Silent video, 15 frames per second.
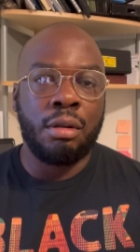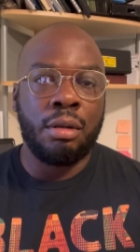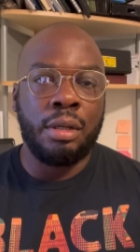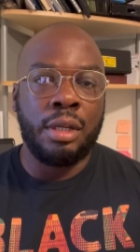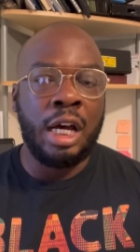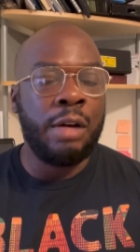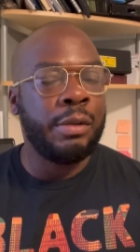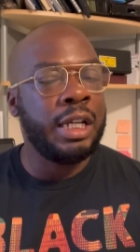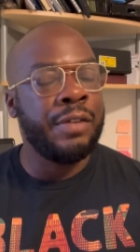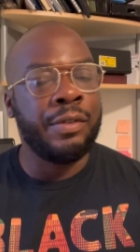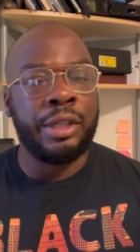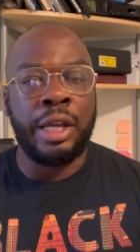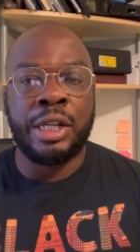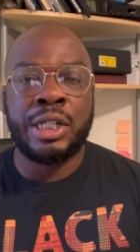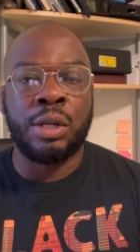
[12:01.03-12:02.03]
Not when
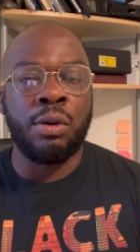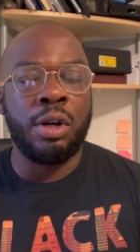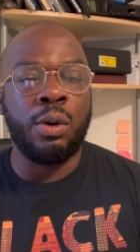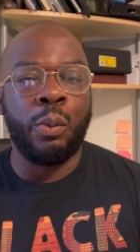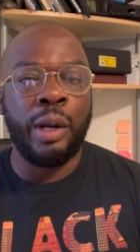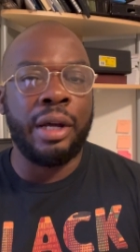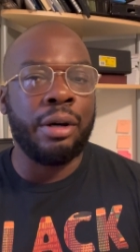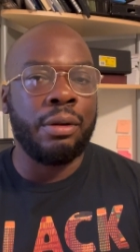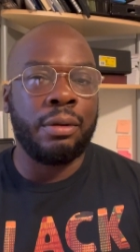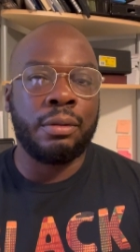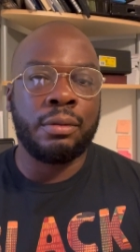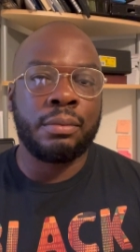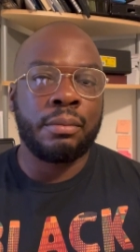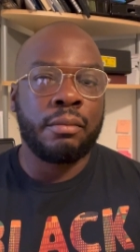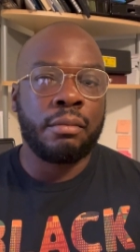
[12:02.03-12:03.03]
everything's going well.
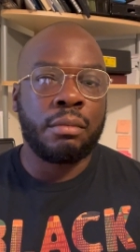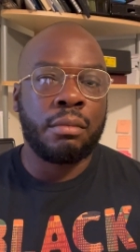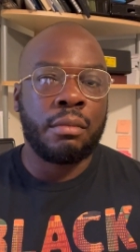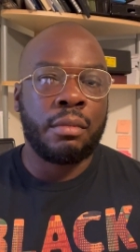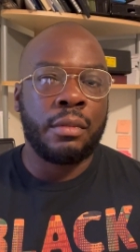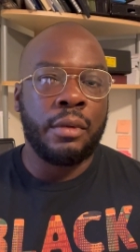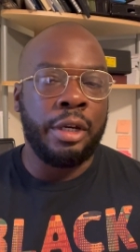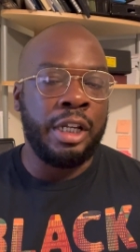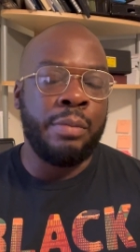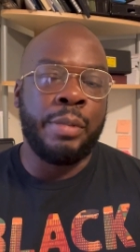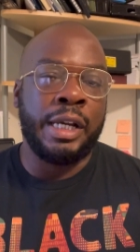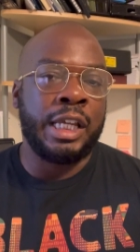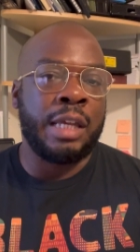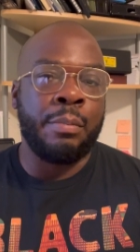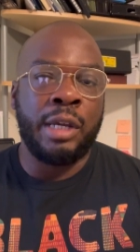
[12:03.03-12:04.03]

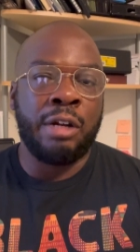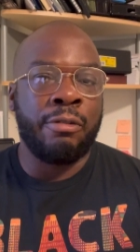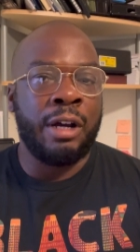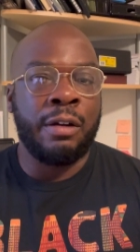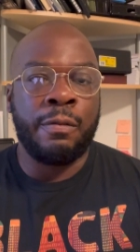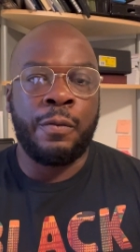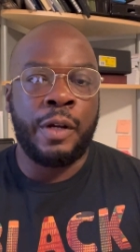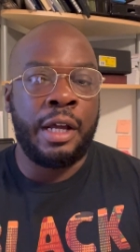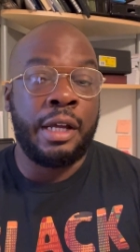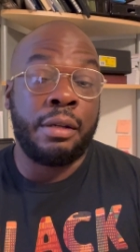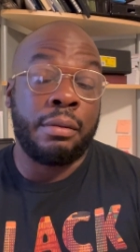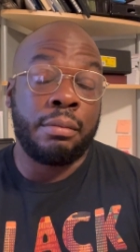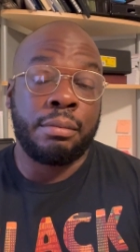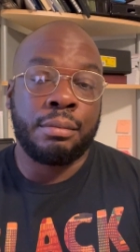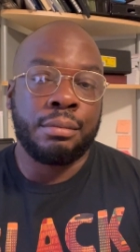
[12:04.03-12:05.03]
Anybody can be around for
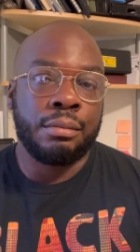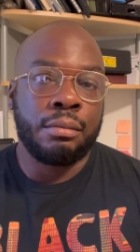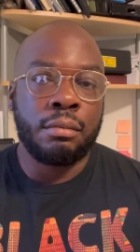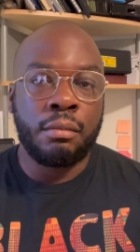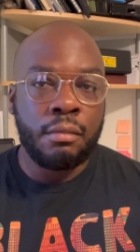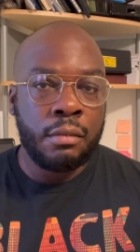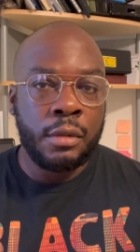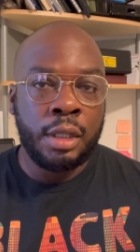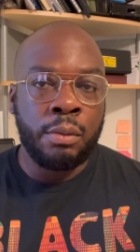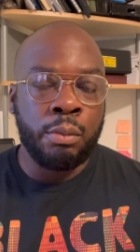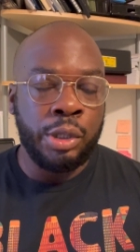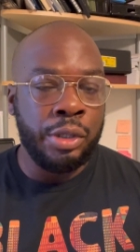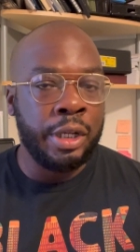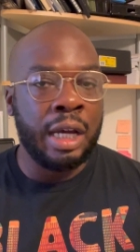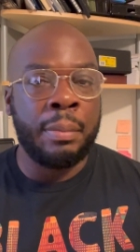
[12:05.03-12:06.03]
that.
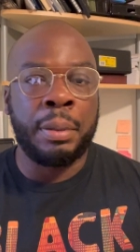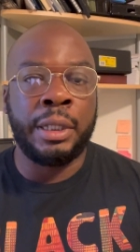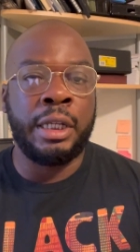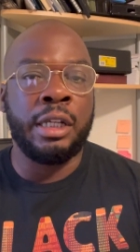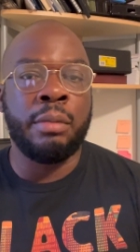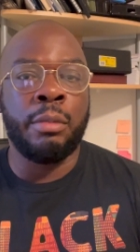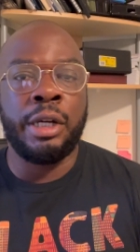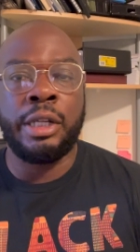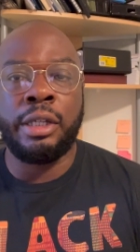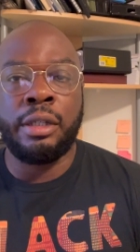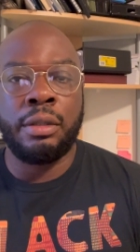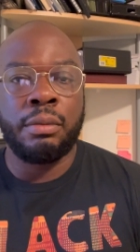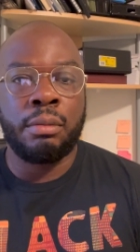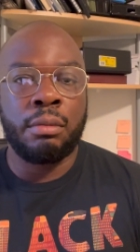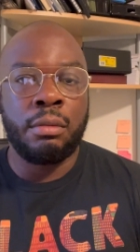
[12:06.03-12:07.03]
When you got plenty of money,
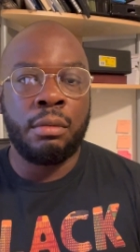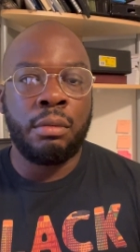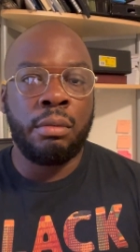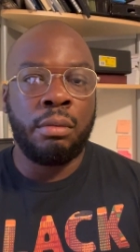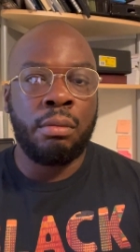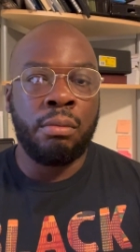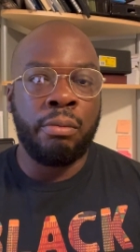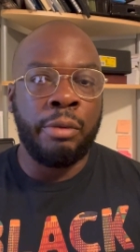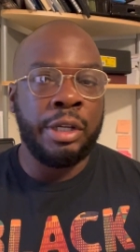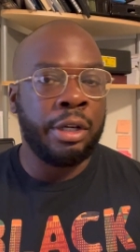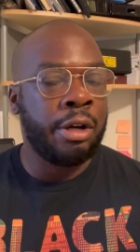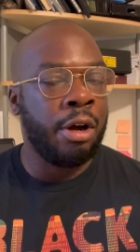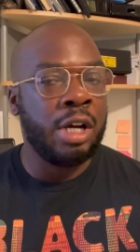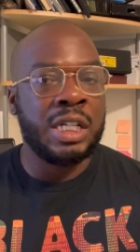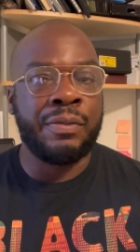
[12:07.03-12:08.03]
when your
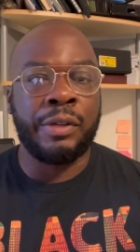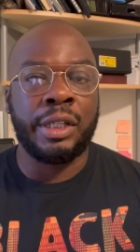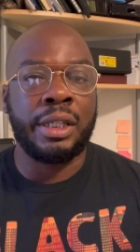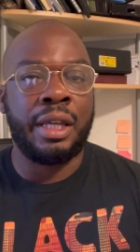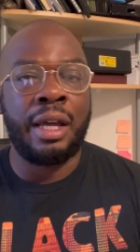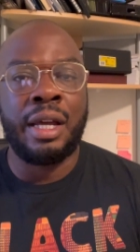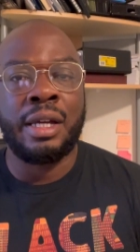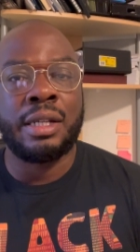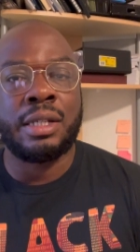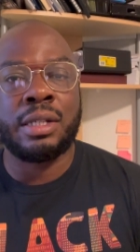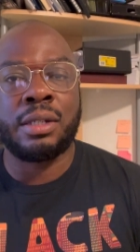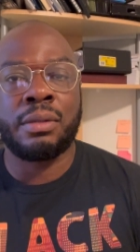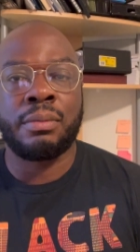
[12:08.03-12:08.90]
car's full of gas,